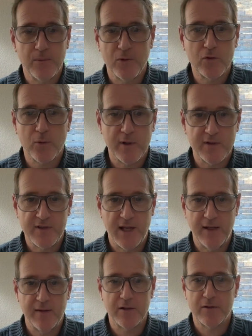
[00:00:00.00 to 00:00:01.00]
sort of
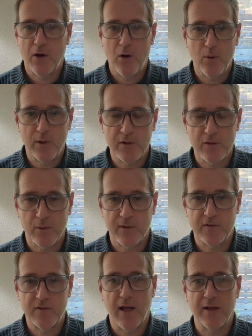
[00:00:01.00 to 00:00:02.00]
setting the tone and sort
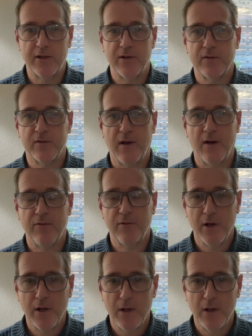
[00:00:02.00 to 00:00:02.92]
of selling yourself,